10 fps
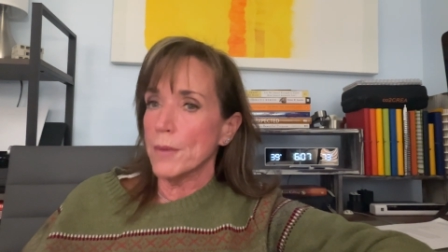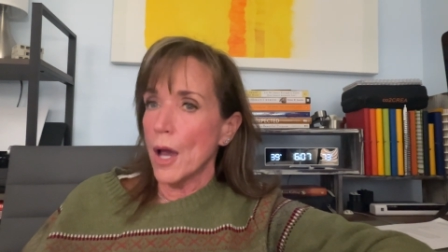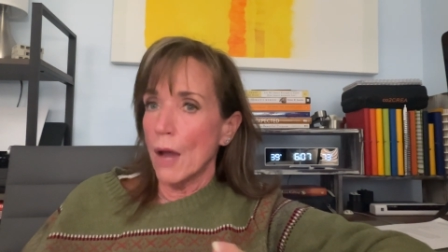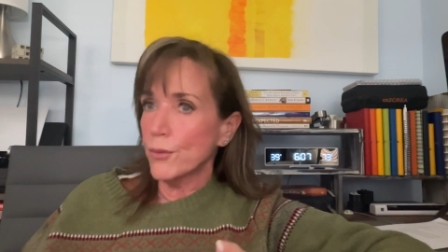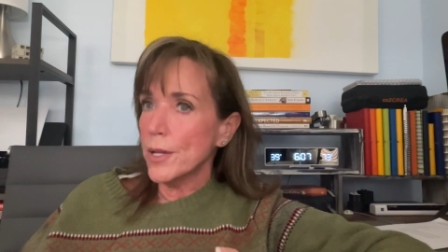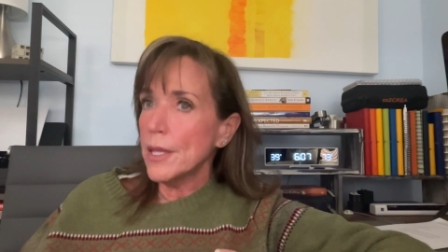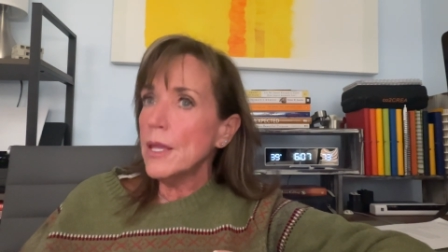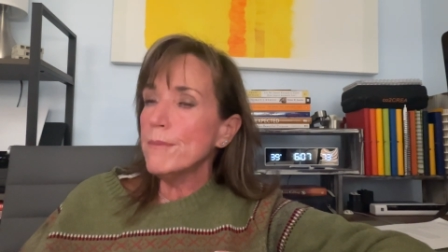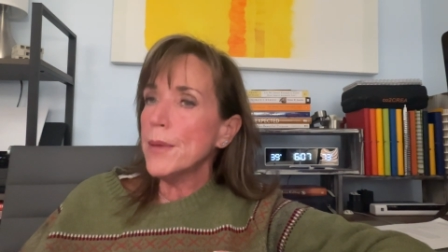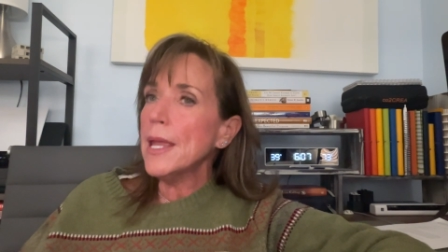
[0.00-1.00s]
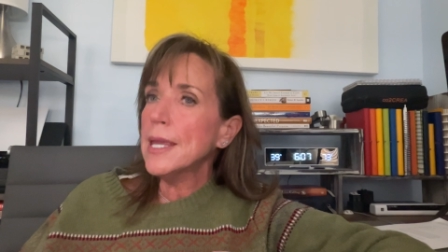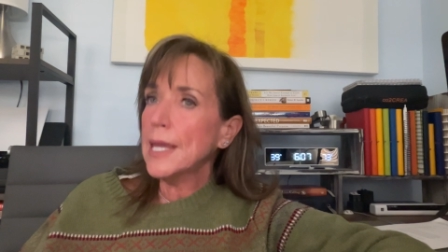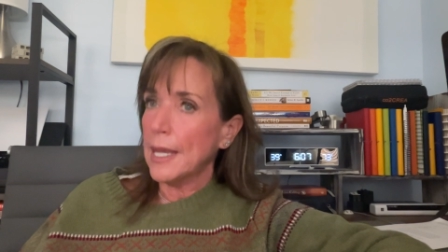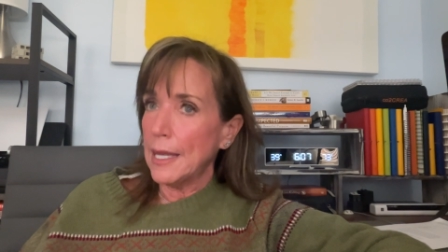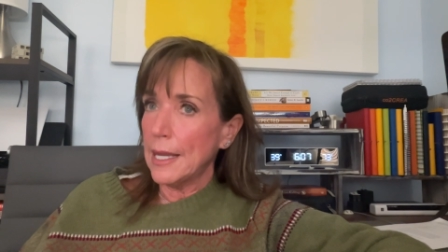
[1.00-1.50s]
But a really big
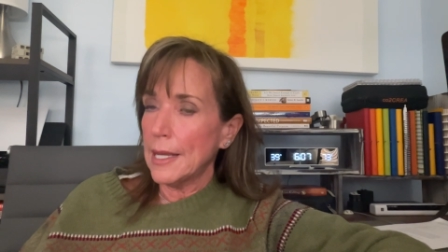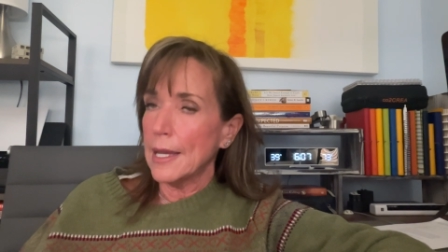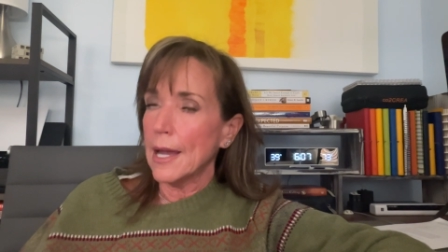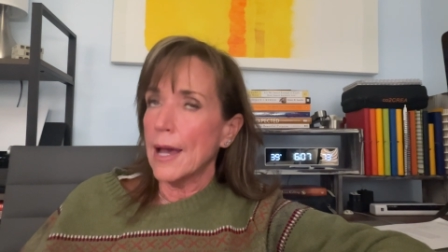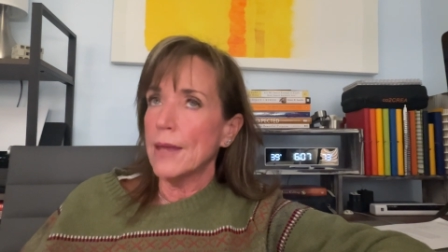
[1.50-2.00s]
key